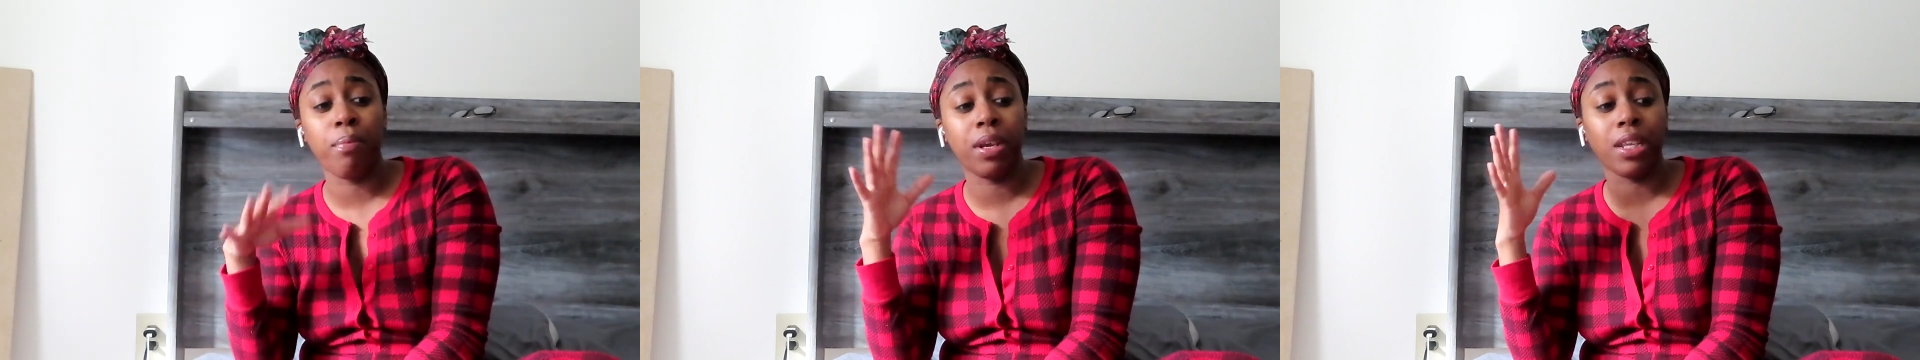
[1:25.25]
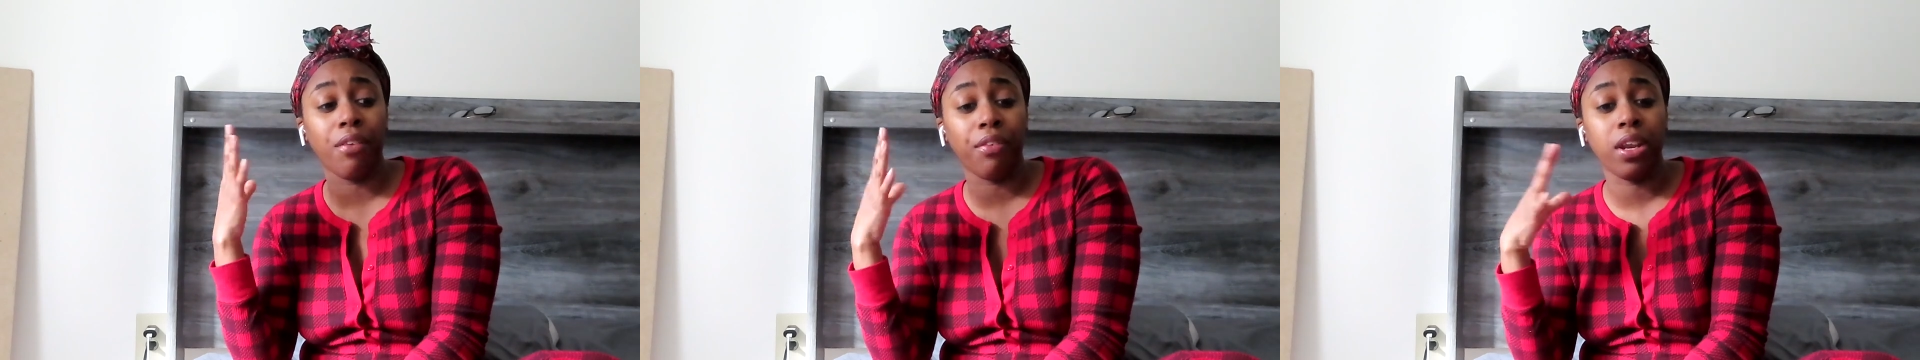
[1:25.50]

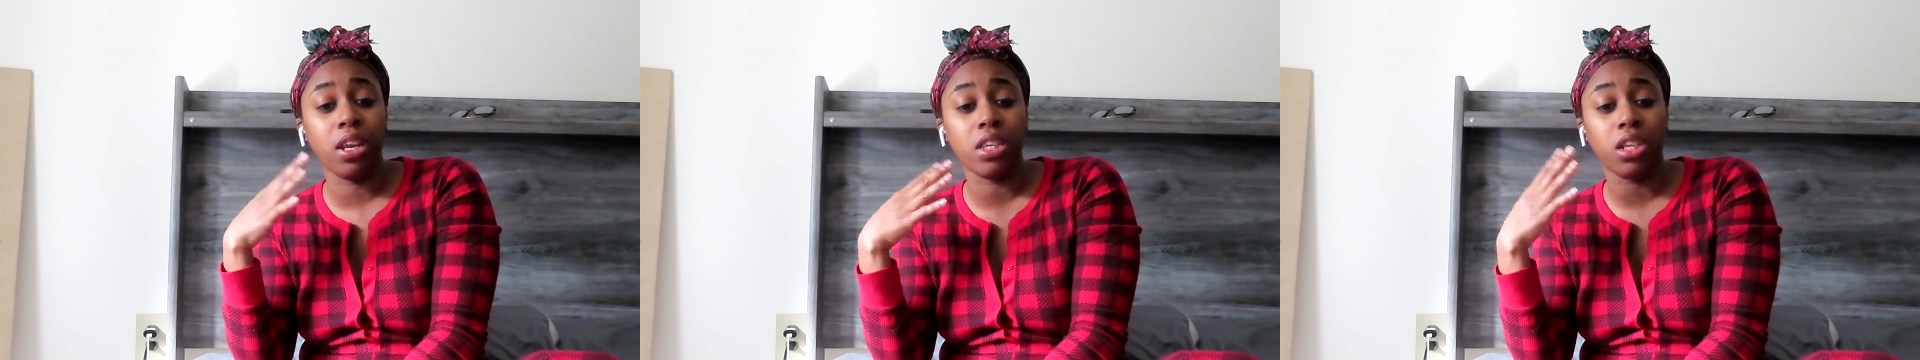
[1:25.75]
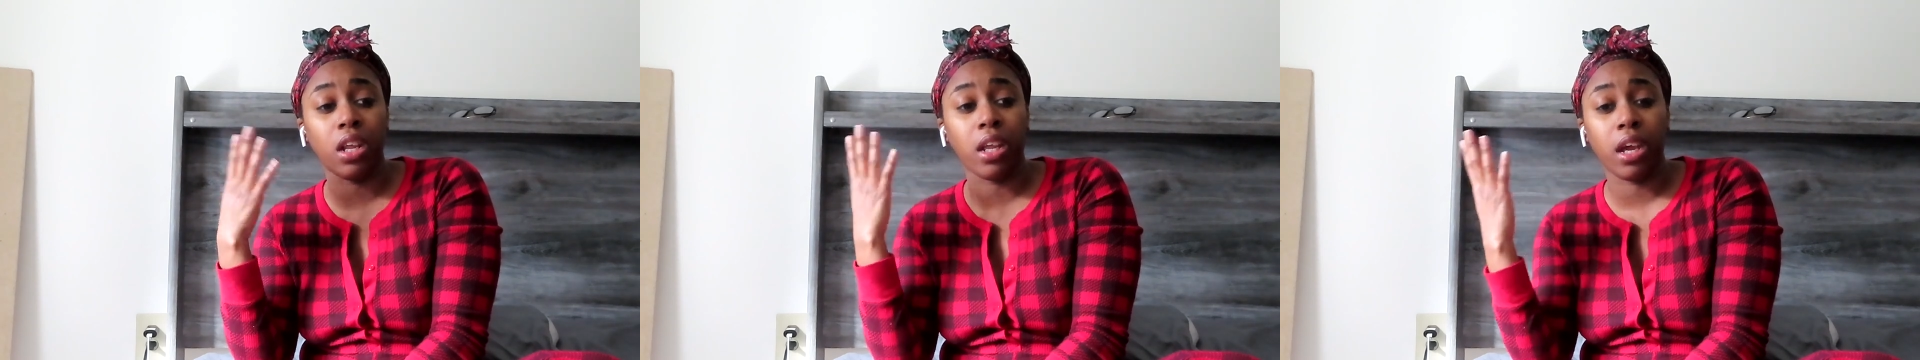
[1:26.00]
because I really need to
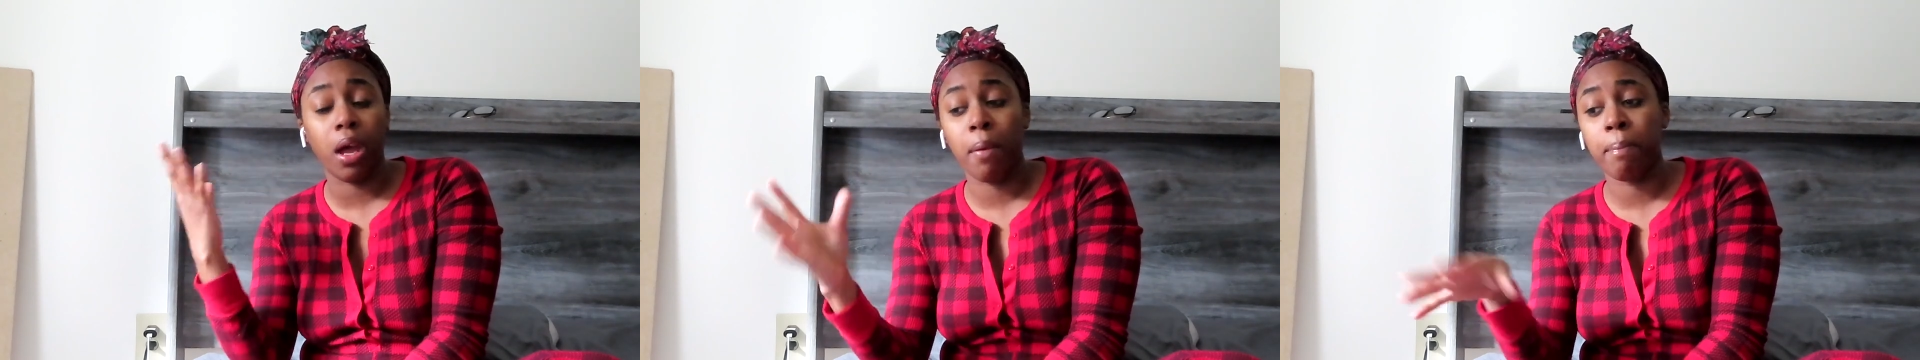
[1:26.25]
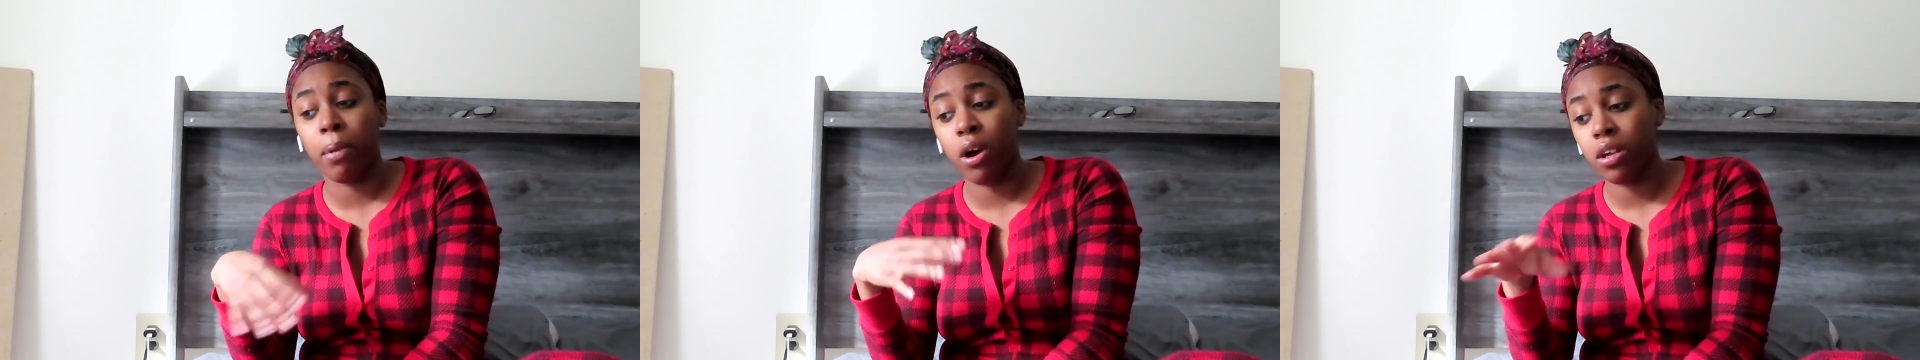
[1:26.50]
start like
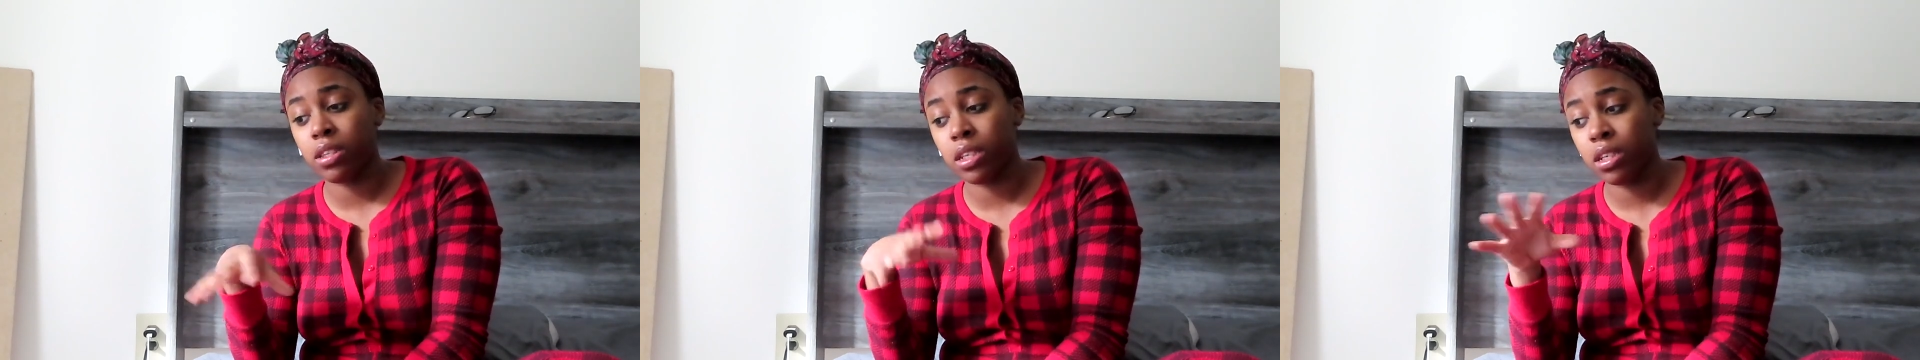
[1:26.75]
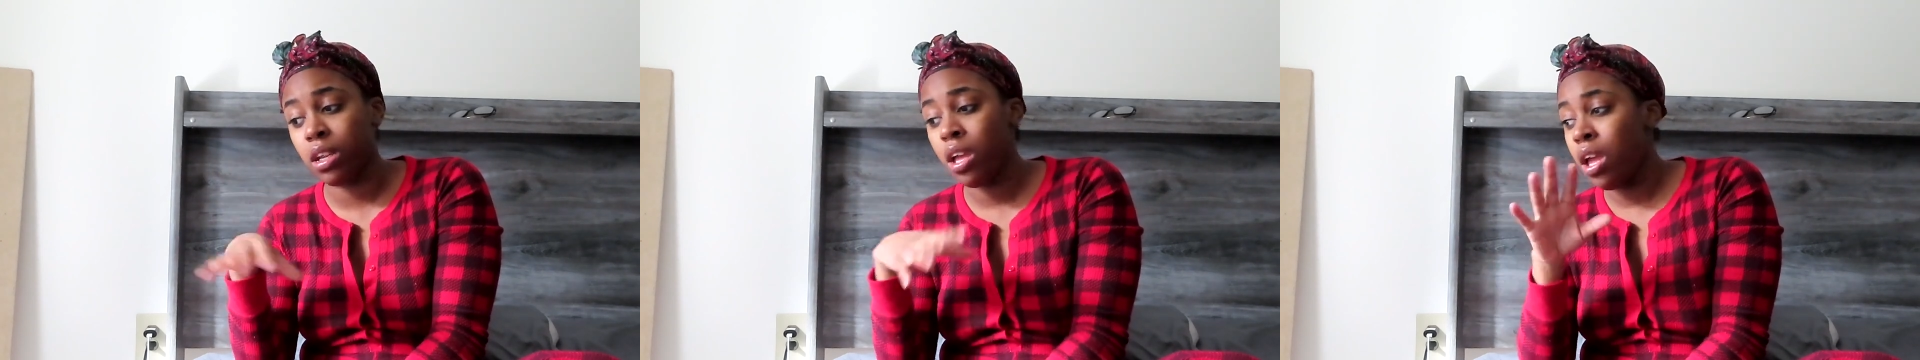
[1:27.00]

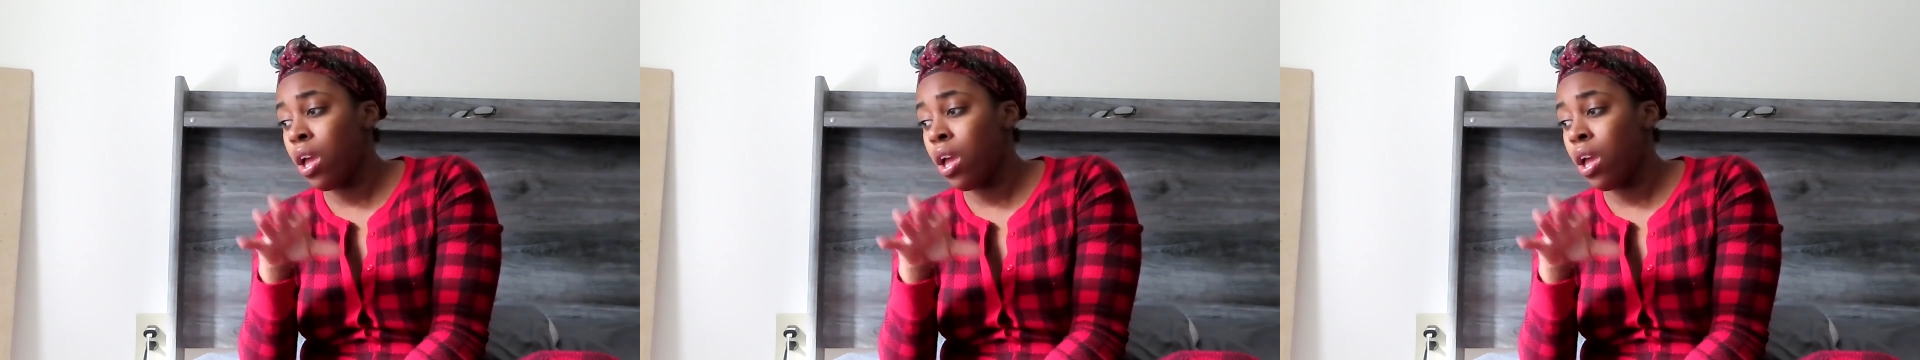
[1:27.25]
unboxing